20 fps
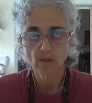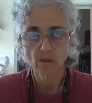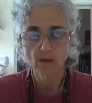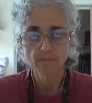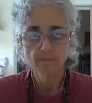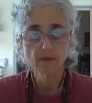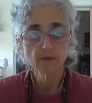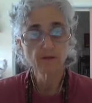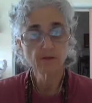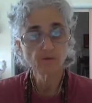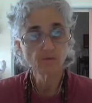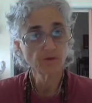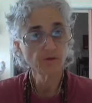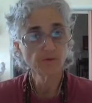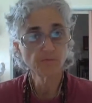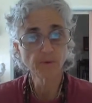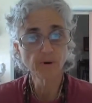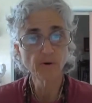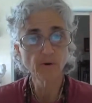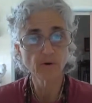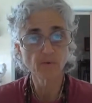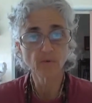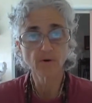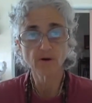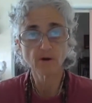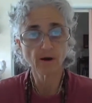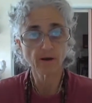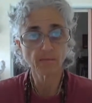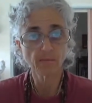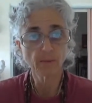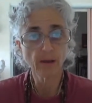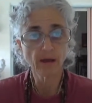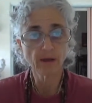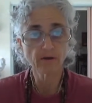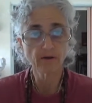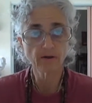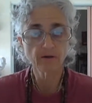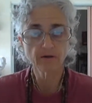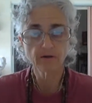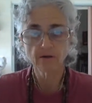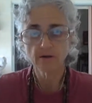Because we're spirit, we're not matter.